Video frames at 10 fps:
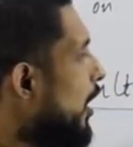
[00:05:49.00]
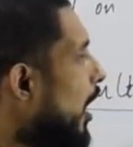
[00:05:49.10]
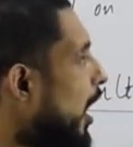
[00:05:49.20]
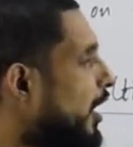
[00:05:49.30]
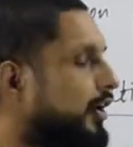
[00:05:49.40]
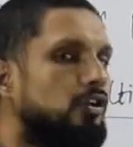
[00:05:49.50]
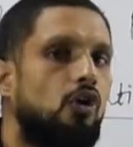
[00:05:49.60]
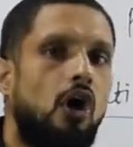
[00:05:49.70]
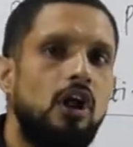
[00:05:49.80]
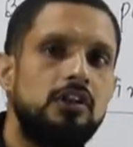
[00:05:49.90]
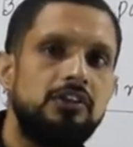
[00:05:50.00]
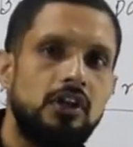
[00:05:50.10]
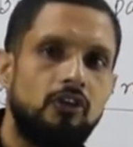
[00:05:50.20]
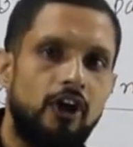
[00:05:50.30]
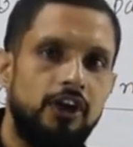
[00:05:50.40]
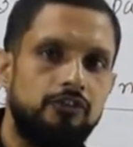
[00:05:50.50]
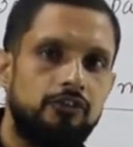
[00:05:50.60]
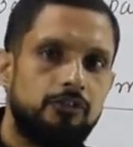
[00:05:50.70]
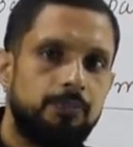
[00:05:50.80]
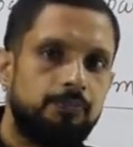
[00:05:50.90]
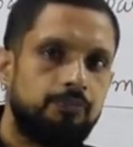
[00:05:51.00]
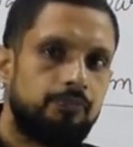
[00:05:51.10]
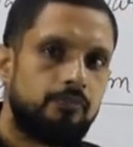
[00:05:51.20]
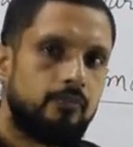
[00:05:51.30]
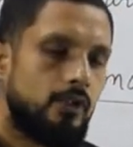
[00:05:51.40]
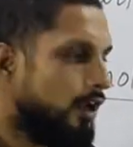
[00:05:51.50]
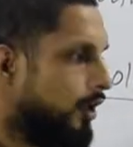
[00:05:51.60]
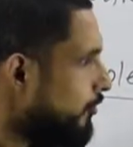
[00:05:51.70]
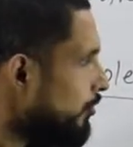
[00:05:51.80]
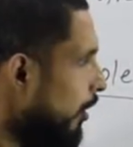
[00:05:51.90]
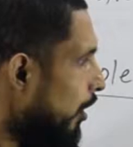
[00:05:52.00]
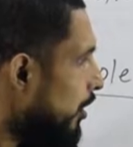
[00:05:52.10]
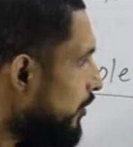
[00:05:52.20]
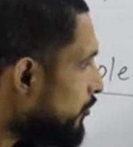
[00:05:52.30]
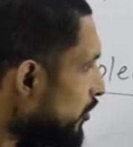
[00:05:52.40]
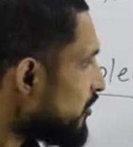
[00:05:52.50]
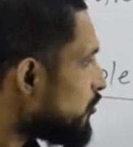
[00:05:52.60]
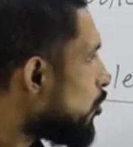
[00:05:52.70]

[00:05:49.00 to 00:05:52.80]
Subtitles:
are in colloidal range. So such